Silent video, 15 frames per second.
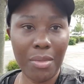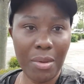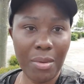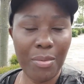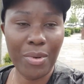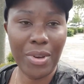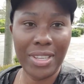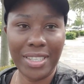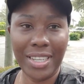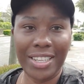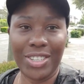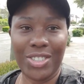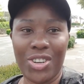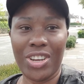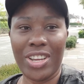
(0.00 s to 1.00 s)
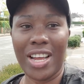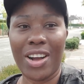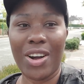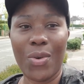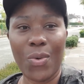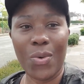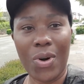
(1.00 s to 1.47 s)
Baby boy is enjoying
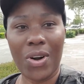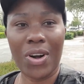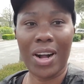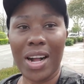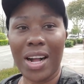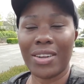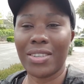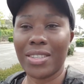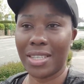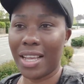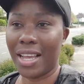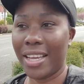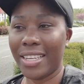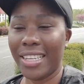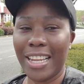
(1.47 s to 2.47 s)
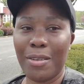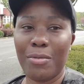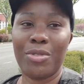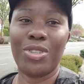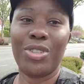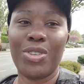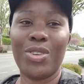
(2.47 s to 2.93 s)
our walk outside. Let
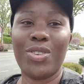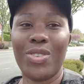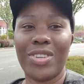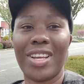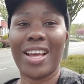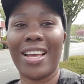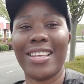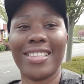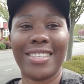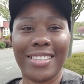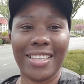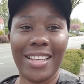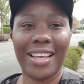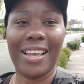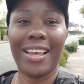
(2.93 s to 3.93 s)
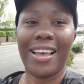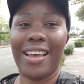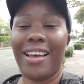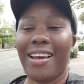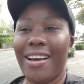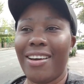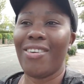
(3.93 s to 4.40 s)
me show you guys
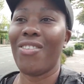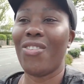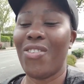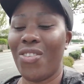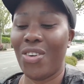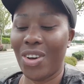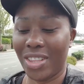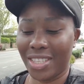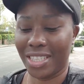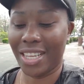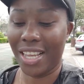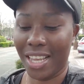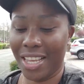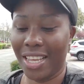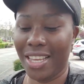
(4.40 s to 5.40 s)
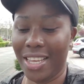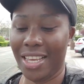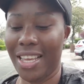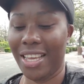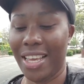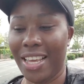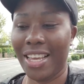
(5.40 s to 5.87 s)
what
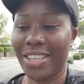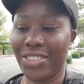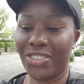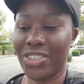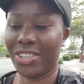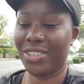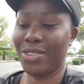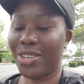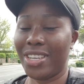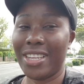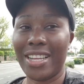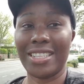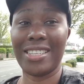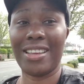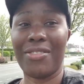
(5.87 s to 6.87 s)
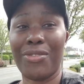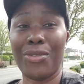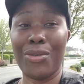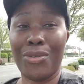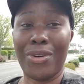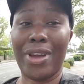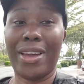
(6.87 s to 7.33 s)
he's just looking at
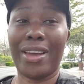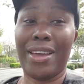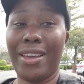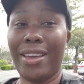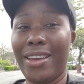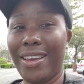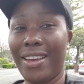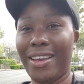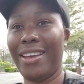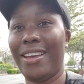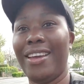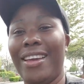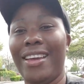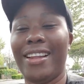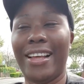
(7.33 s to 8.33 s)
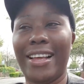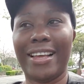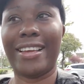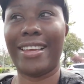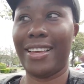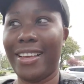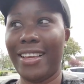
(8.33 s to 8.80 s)
everywhere.
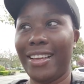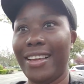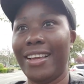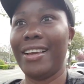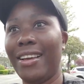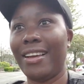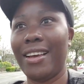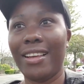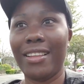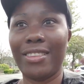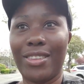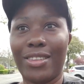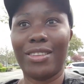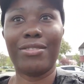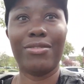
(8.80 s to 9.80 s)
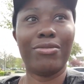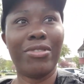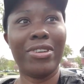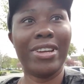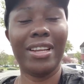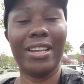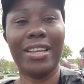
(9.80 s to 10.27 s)
Like,
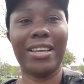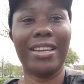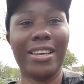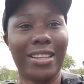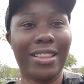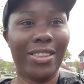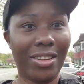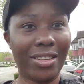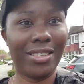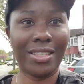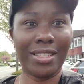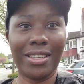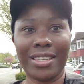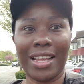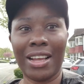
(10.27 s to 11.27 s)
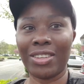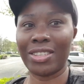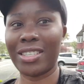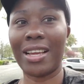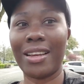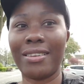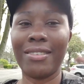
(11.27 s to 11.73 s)
really? Does this
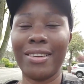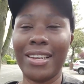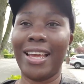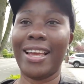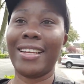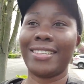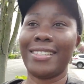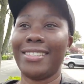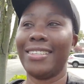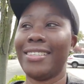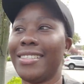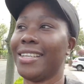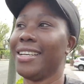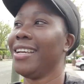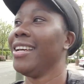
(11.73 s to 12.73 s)
outside really exist?